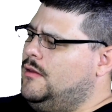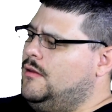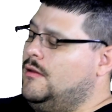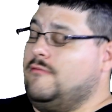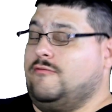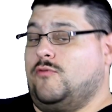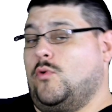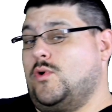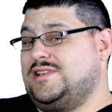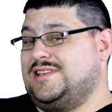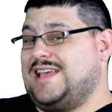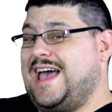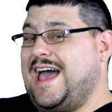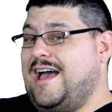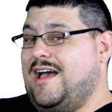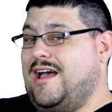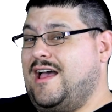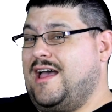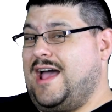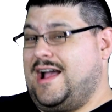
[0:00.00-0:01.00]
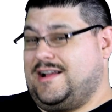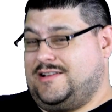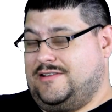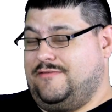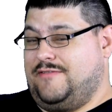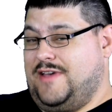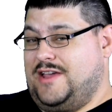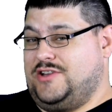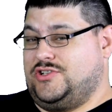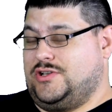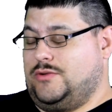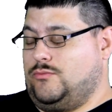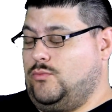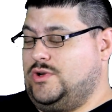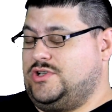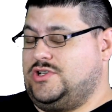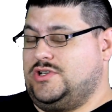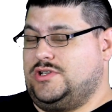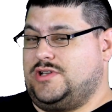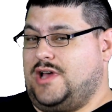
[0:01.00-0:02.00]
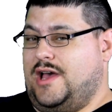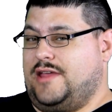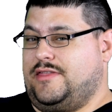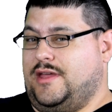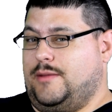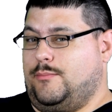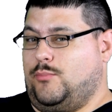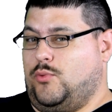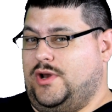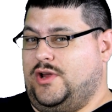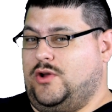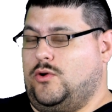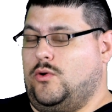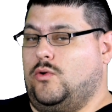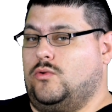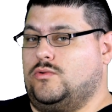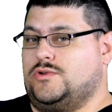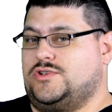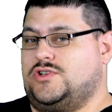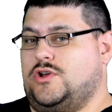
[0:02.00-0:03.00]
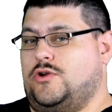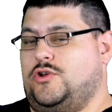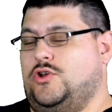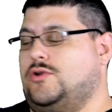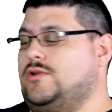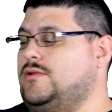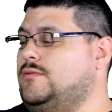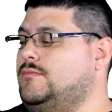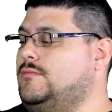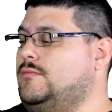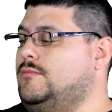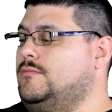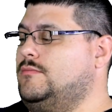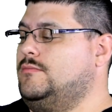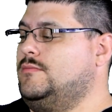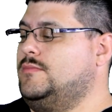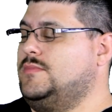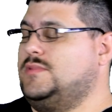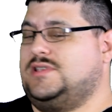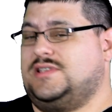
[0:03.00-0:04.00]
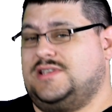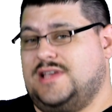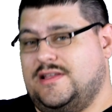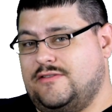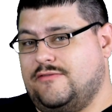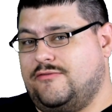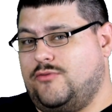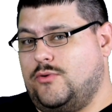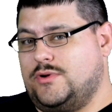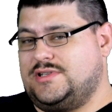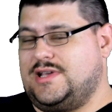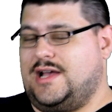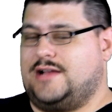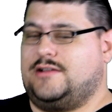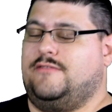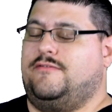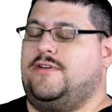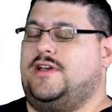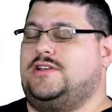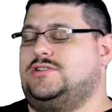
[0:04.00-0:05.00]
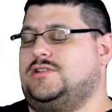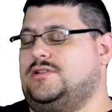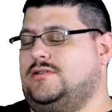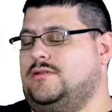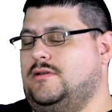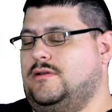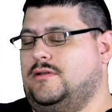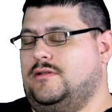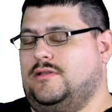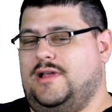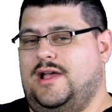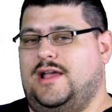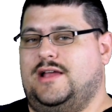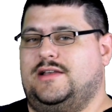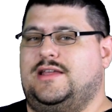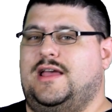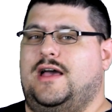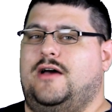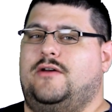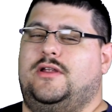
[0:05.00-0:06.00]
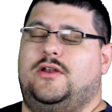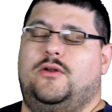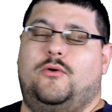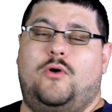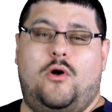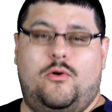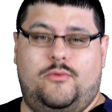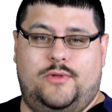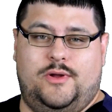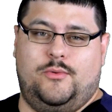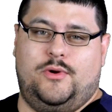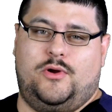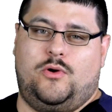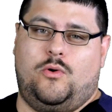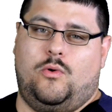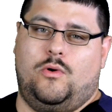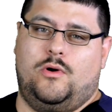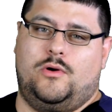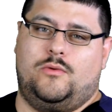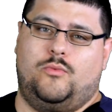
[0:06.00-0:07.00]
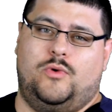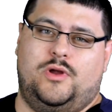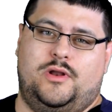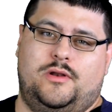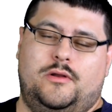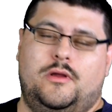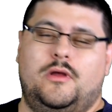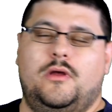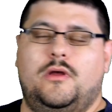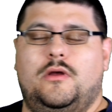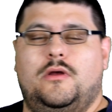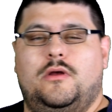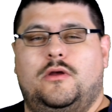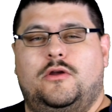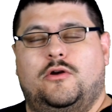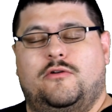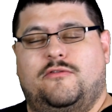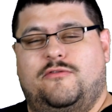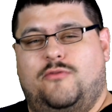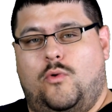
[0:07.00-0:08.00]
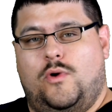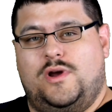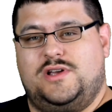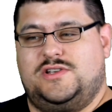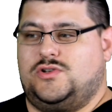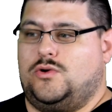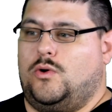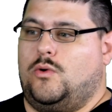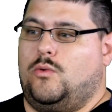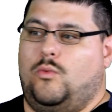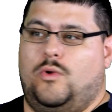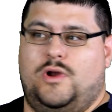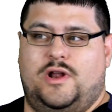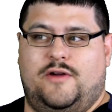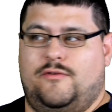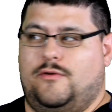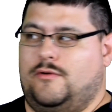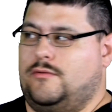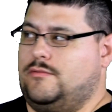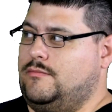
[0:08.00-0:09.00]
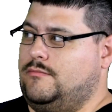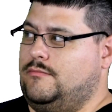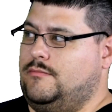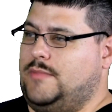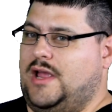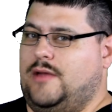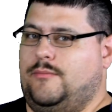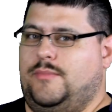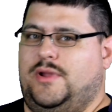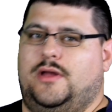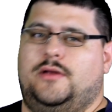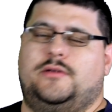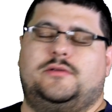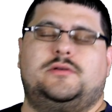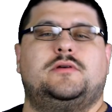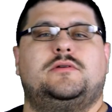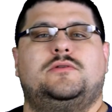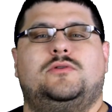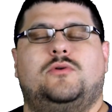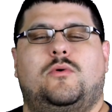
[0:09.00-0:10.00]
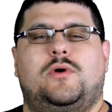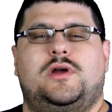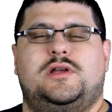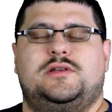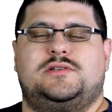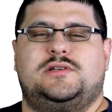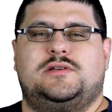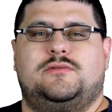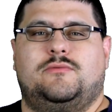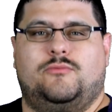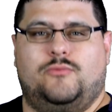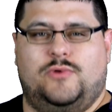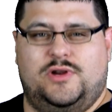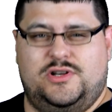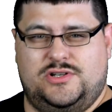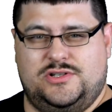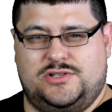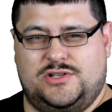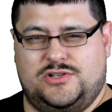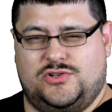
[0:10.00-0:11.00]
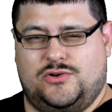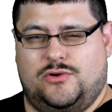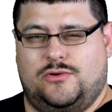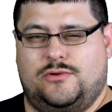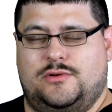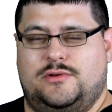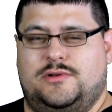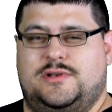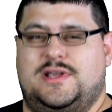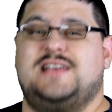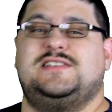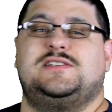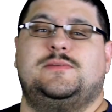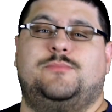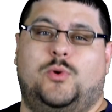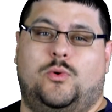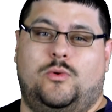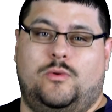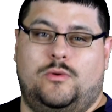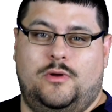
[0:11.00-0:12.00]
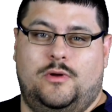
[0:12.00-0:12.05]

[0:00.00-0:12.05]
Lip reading: voice activation, which is, I think, pretty cool. So you can set the voice activation, lay it down, and it'll only record when your voice or whatever ambient noise reaches a certain decibel